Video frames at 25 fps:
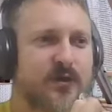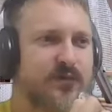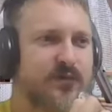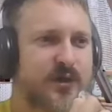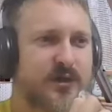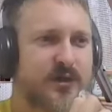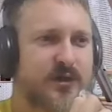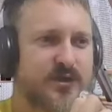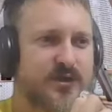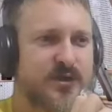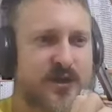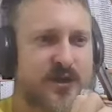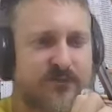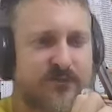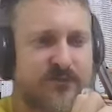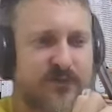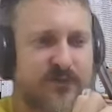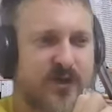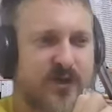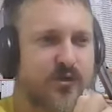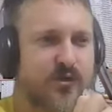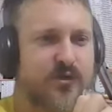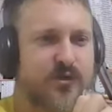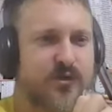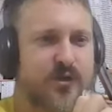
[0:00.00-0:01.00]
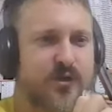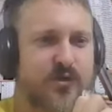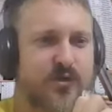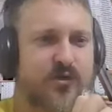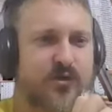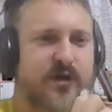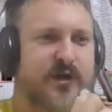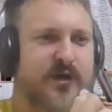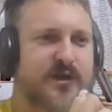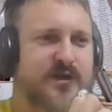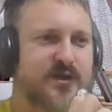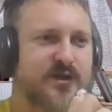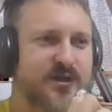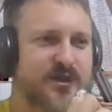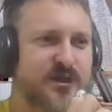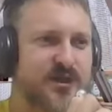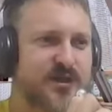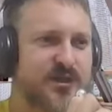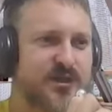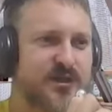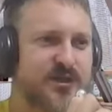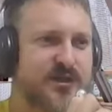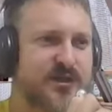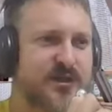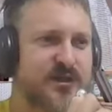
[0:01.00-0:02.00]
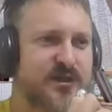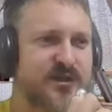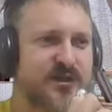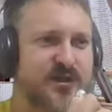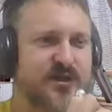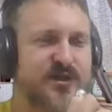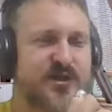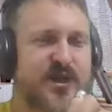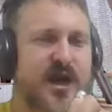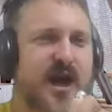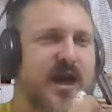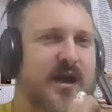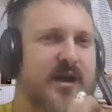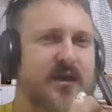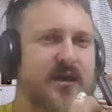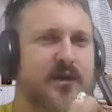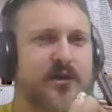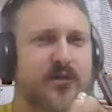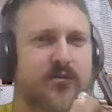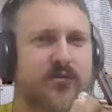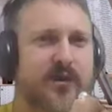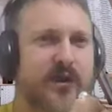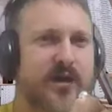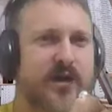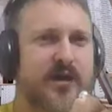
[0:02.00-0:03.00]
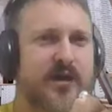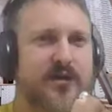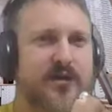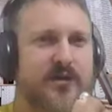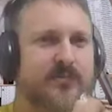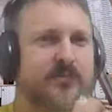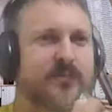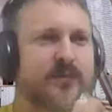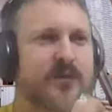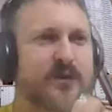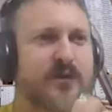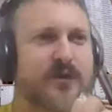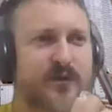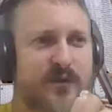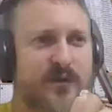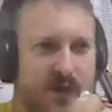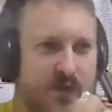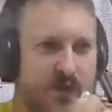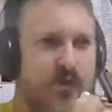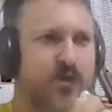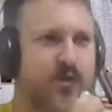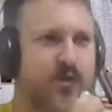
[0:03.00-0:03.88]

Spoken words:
like 70 odd degrees just sits stale around them, they got